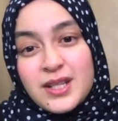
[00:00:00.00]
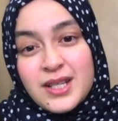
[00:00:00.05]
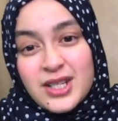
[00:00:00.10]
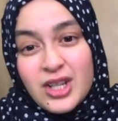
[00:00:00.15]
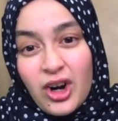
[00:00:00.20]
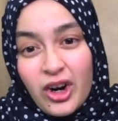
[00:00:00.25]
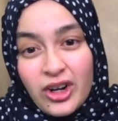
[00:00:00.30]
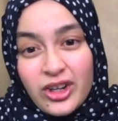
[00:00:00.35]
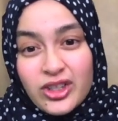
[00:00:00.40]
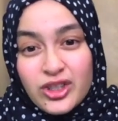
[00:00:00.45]

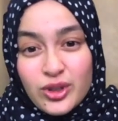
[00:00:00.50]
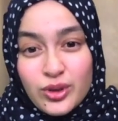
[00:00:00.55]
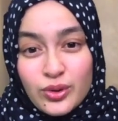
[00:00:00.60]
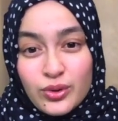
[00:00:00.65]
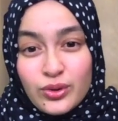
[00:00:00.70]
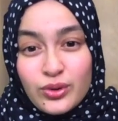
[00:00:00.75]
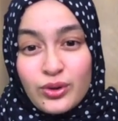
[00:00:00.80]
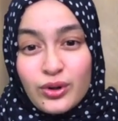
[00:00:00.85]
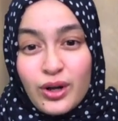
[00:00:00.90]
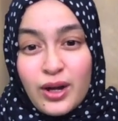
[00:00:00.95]
start
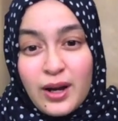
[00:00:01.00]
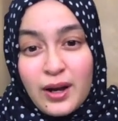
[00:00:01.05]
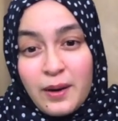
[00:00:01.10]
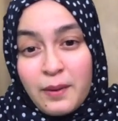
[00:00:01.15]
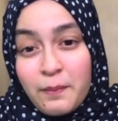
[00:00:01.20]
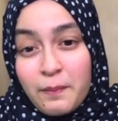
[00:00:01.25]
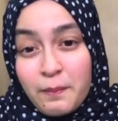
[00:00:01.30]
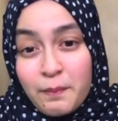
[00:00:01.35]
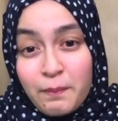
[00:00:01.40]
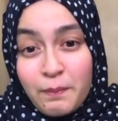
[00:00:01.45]
to
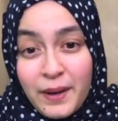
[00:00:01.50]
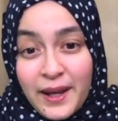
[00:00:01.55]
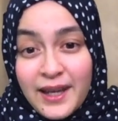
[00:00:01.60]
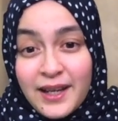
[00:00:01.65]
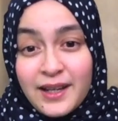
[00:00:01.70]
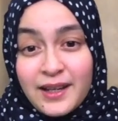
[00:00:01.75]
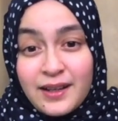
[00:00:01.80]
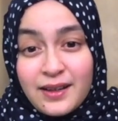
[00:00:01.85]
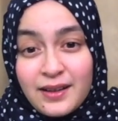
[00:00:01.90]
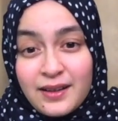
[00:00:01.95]

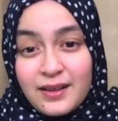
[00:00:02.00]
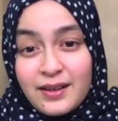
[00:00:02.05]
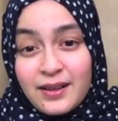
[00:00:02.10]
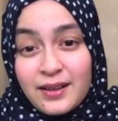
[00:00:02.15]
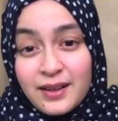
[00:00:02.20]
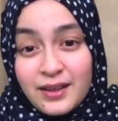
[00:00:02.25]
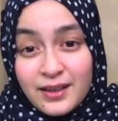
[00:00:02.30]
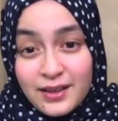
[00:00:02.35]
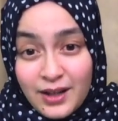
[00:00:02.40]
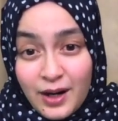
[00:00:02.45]
make
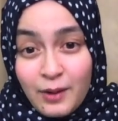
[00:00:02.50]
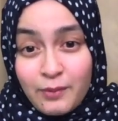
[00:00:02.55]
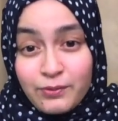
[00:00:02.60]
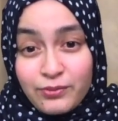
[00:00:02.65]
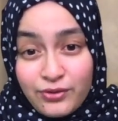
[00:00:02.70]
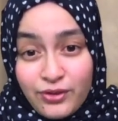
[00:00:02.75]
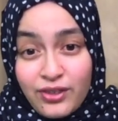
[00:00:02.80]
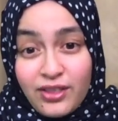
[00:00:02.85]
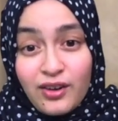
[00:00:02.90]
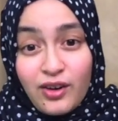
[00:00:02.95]
up
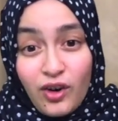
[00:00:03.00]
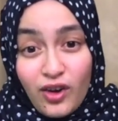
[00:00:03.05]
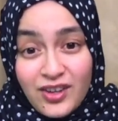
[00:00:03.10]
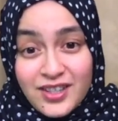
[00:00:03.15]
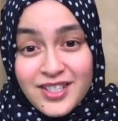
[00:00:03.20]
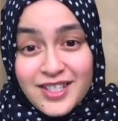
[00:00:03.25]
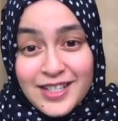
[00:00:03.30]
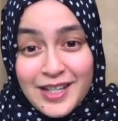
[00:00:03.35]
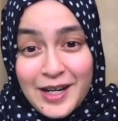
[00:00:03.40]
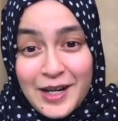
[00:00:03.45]
for the
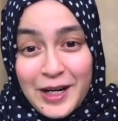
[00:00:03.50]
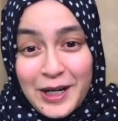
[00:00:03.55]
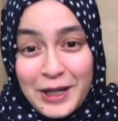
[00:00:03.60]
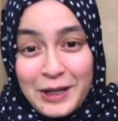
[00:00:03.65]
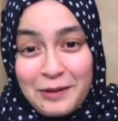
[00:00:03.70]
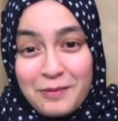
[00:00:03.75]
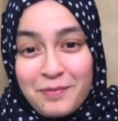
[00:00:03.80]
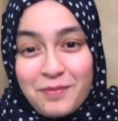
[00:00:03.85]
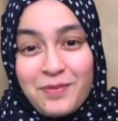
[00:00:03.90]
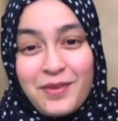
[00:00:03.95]
lost
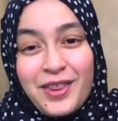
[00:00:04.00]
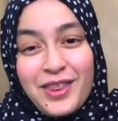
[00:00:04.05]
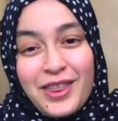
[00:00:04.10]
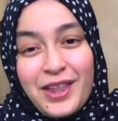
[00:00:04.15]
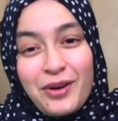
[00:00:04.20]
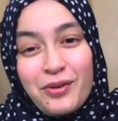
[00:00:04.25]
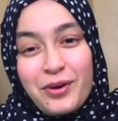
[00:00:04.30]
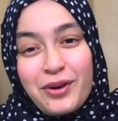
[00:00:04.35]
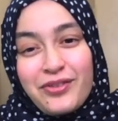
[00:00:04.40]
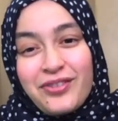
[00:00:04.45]
time
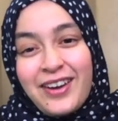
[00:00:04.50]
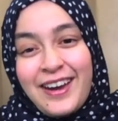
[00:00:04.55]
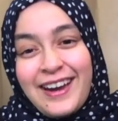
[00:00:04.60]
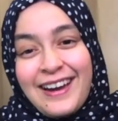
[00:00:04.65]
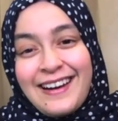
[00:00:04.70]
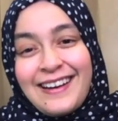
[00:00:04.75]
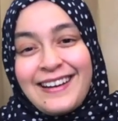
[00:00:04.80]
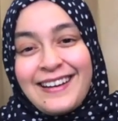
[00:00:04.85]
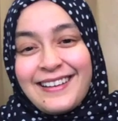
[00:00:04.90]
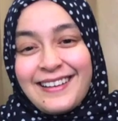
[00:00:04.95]
that we've
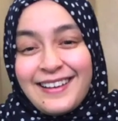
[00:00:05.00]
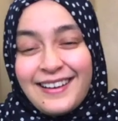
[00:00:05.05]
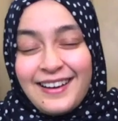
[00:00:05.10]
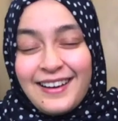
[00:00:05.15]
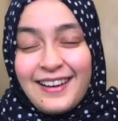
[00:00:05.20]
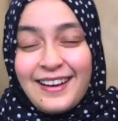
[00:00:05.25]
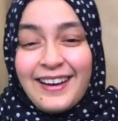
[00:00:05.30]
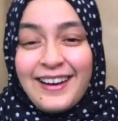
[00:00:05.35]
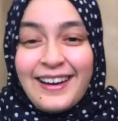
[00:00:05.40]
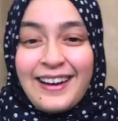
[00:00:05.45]
had.
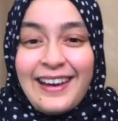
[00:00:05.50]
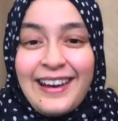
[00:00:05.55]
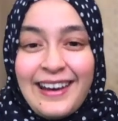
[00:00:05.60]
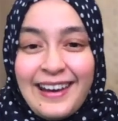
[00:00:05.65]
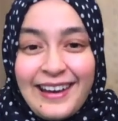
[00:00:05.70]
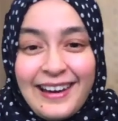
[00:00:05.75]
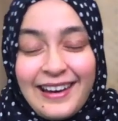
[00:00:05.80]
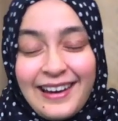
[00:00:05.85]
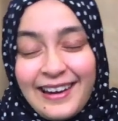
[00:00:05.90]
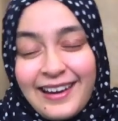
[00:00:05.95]

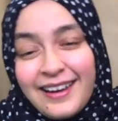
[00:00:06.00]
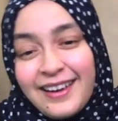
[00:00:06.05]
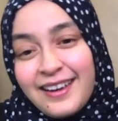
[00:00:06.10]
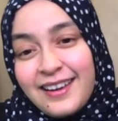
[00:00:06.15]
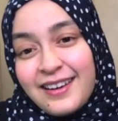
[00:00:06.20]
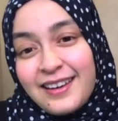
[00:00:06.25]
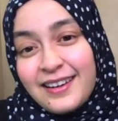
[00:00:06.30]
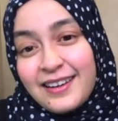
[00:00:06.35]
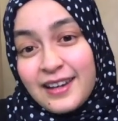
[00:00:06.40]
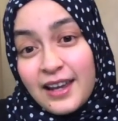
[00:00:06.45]

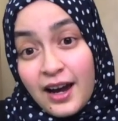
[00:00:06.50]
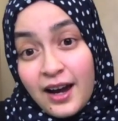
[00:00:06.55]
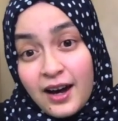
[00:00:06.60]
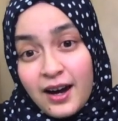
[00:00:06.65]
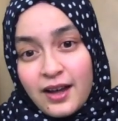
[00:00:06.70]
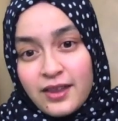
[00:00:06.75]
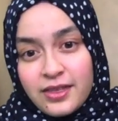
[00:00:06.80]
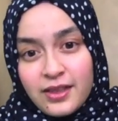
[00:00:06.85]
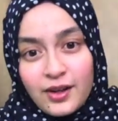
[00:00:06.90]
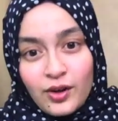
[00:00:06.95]
And yeah,
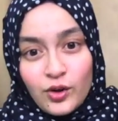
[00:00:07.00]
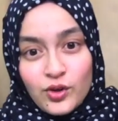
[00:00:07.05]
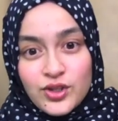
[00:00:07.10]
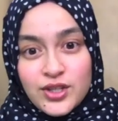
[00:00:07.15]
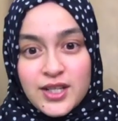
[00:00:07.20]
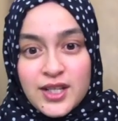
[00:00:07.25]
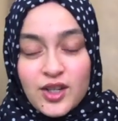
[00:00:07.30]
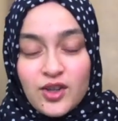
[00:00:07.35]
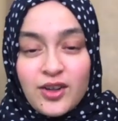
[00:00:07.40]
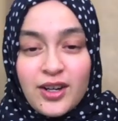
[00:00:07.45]
I think I'll
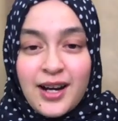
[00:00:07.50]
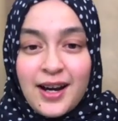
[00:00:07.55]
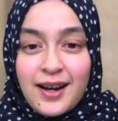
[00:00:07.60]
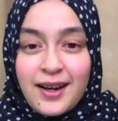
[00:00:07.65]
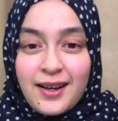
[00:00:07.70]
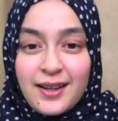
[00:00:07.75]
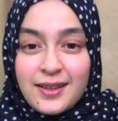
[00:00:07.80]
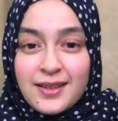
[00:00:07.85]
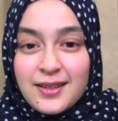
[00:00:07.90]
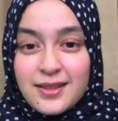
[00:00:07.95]
see you
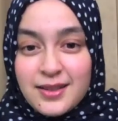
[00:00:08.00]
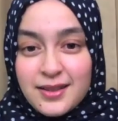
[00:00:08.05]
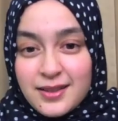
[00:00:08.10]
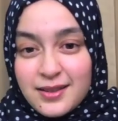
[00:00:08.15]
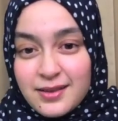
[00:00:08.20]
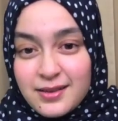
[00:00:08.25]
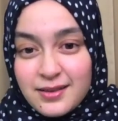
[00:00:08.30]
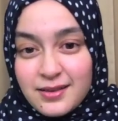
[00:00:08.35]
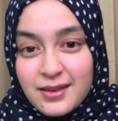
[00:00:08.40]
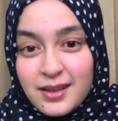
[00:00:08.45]
guys
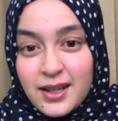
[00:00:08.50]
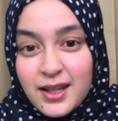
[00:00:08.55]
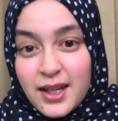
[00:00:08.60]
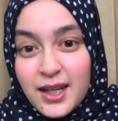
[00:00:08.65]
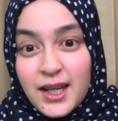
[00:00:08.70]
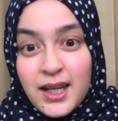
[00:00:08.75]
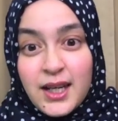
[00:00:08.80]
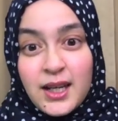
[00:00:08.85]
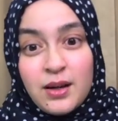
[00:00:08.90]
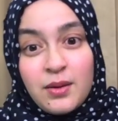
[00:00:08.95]

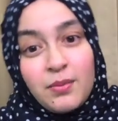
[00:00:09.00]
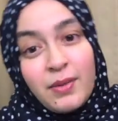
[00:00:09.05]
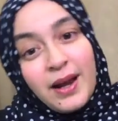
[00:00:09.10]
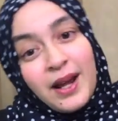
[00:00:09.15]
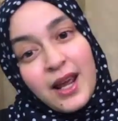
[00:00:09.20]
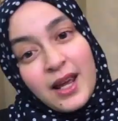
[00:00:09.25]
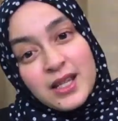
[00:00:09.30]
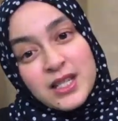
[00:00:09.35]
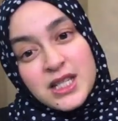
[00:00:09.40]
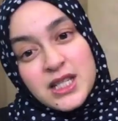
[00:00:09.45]
in my
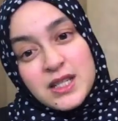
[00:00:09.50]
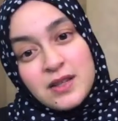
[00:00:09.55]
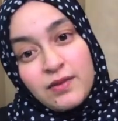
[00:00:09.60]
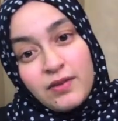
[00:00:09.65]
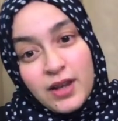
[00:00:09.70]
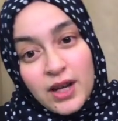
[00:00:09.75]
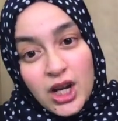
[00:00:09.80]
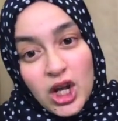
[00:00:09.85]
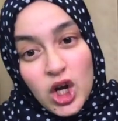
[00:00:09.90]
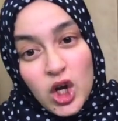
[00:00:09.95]
next
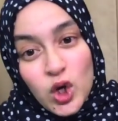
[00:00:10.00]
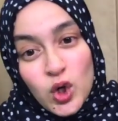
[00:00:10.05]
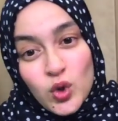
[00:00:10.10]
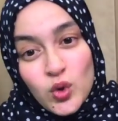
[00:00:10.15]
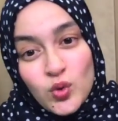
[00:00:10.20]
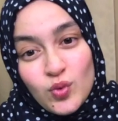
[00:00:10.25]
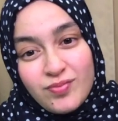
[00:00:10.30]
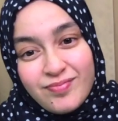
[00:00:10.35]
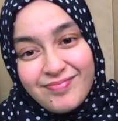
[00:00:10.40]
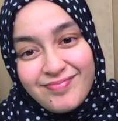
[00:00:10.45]
video.
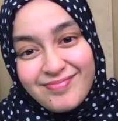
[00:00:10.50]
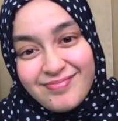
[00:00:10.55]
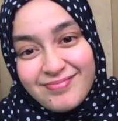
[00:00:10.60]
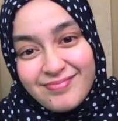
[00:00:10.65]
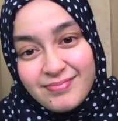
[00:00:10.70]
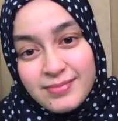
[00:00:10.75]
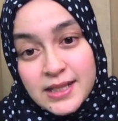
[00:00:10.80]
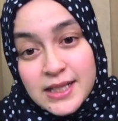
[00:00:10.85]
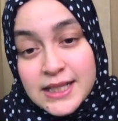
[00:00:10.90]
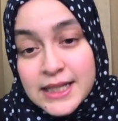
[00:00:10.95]

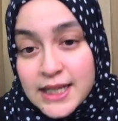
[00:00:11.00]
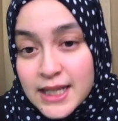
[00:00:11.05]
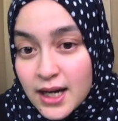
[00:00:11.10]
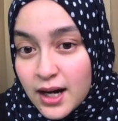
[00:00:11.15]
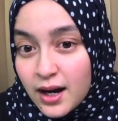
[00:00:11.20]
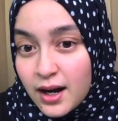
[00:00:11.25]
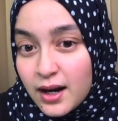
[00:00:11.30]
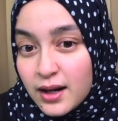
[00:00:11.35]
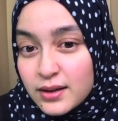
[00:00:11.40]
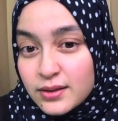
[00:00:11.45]
See
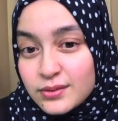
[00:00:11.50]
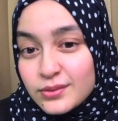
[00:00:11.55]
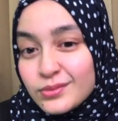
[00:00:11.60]
ya!